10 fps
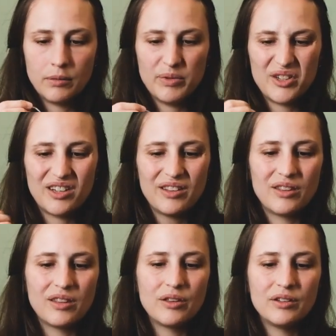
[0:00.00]
but
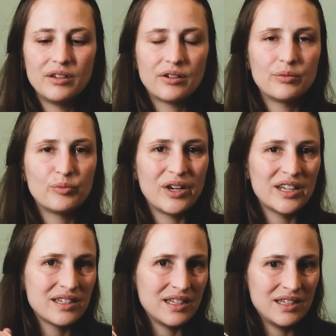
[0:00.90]
the yarn
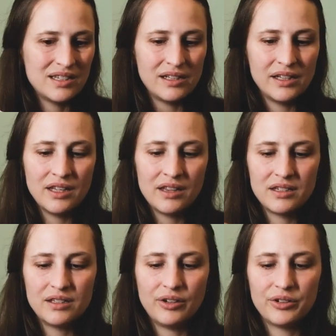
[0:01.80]
breaks easily,
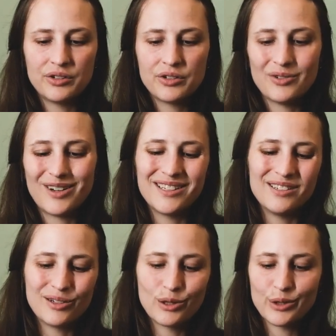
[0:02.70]
this yarn, so I
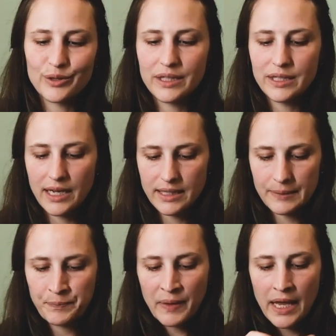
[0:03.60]
didn't close it yet.